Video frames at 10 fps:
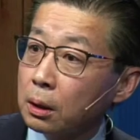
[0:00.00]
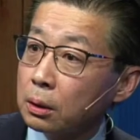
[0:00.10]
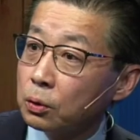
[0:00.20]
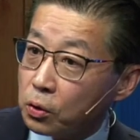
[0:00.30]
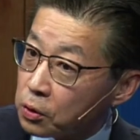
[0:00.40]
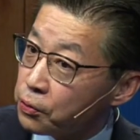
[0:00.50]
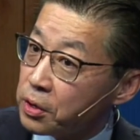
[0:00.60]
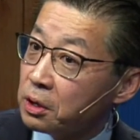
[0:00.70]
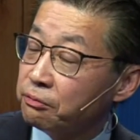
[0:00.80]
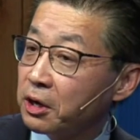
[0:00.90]
North Korea
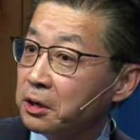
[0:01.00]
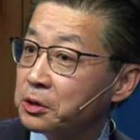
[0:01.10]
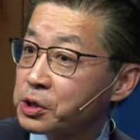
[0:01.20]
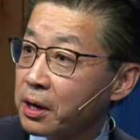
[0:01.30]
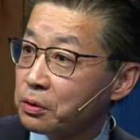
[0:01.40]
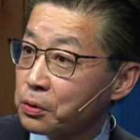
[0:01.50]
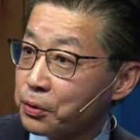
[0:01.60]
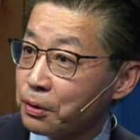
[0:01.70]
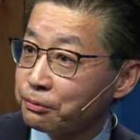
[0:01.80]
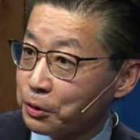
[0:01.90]
invaded South
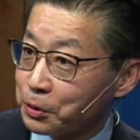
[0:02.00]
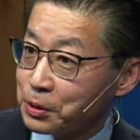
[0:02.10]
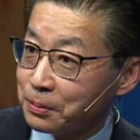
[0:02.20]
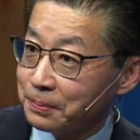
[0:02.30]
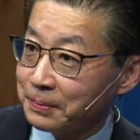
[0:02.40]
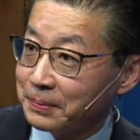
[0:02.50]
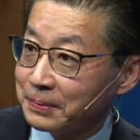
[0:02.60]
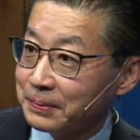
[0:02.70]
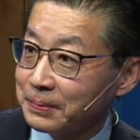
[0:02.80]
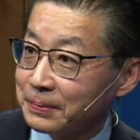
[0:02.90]
Korea first.
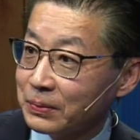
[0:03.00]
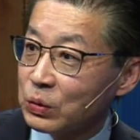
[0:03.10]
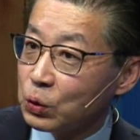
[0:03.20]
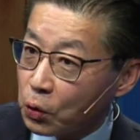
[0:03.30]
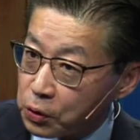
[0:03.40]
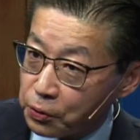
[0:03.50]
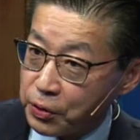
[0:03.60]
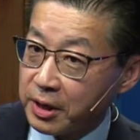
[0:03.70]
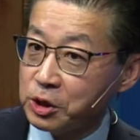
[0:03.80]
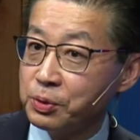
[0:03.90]
North
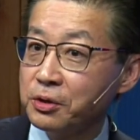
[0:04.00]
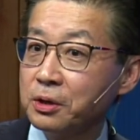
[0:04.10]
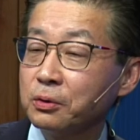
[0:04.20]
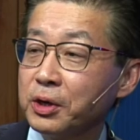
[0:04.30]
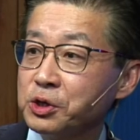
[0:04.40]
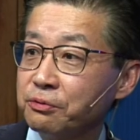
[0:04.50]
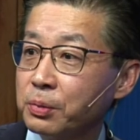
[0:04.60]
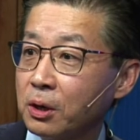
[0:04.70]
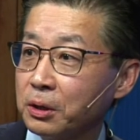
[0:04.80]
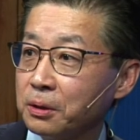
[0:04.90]
Korea has been the aggressive
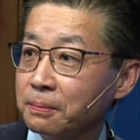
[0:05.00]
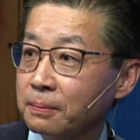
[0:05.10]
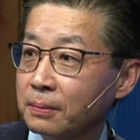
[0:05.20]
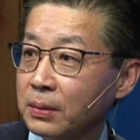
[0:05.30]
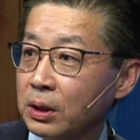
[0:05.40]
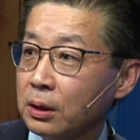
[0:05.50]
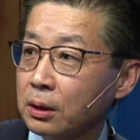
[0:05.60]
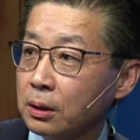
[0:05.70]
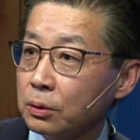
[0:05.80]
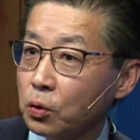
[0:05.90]
party.
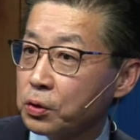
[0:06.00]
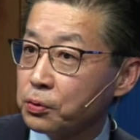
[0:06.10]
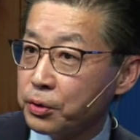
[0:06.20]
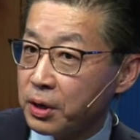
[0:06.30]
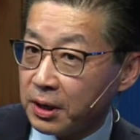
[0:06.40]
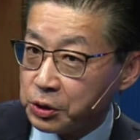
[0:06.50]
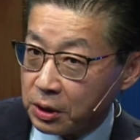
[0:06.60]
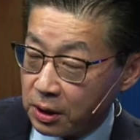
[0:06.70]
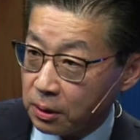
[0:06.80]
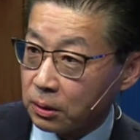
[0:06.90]
North Korea has
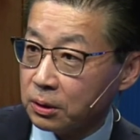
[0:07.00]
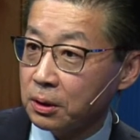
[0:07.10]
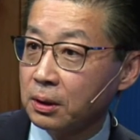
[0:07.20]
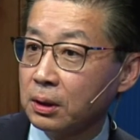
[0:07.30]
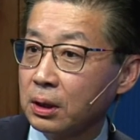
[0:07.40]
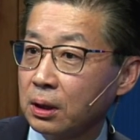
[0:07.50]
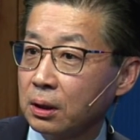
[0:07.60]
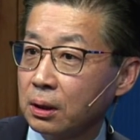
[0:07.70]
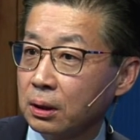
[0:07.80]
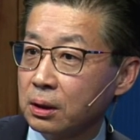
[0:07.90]
killed
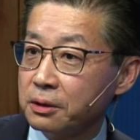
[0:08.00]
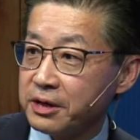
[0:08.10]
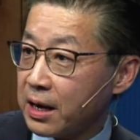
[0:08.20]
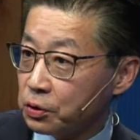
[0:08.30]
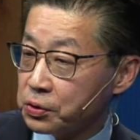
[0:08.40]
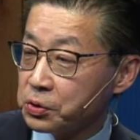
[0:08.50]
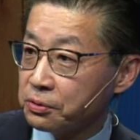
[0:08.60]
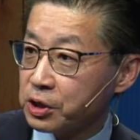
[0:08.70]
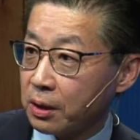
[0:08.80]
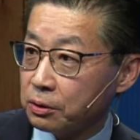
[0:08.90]
thousands of
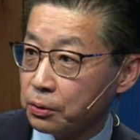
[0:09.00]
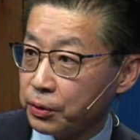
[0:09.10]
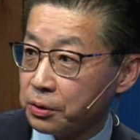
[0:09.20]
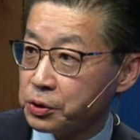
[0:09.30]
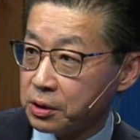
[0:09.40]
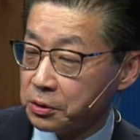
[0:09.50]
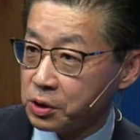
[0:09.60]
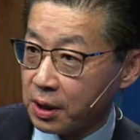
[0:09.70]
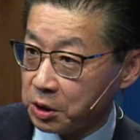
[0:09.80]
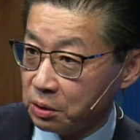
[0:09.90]
South Koreans since
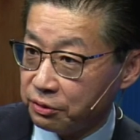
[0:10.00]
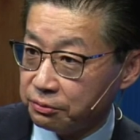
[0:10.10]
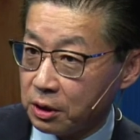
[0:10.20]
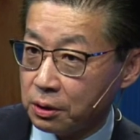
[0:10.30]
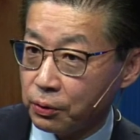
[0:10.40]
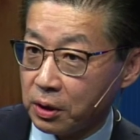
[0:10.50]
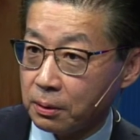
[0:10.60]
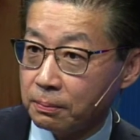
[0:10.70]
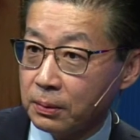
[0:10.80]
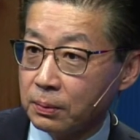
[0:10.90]
1953.
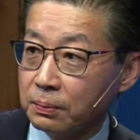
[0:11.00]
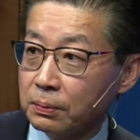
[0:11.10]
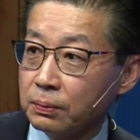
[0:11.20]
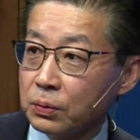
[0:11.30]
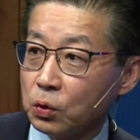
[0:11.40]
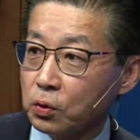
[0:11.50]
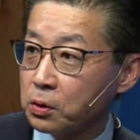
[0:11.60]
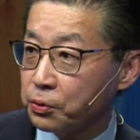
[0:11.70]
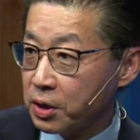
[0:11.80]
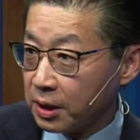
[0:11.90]
North
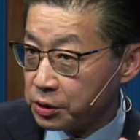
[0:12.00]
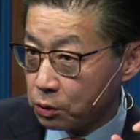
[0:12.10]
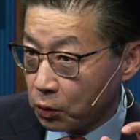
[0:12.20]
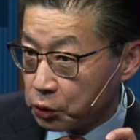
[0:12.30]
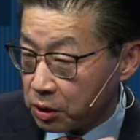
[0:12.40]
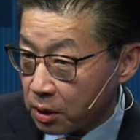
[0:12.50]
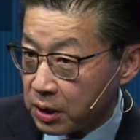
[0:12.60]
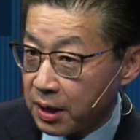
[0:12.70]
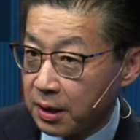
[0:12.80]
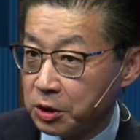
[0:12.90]
Korea has launched
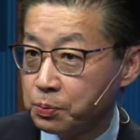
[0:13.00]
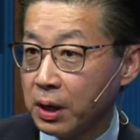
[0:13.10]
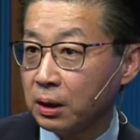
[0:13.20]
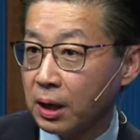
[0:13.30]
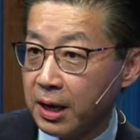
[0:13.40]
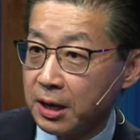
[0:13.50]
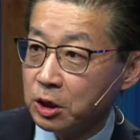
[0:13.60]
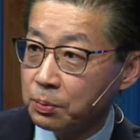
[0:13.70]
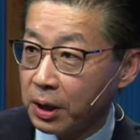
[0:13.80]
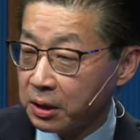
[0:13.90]
attacks by
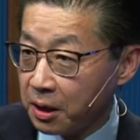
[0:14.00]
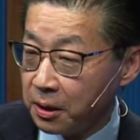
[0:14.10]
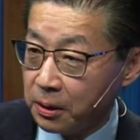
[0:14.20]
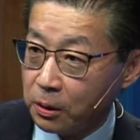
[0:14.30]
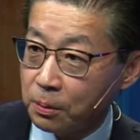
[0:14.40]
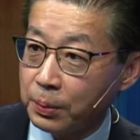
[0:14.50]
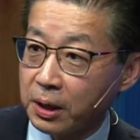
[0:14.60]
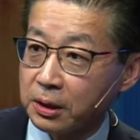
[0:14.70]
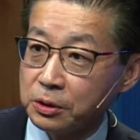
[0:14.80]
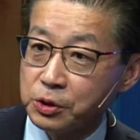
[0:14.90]
land, by air,
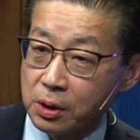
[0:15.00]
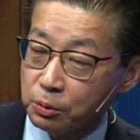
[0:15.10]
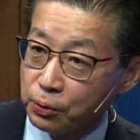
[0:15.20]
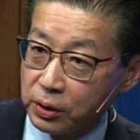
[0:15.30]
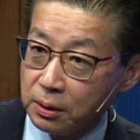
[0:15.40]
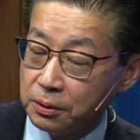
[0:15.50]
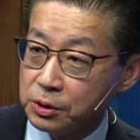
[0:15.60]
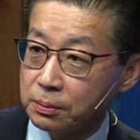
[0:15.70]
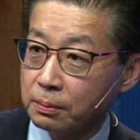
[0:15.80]
by submarines.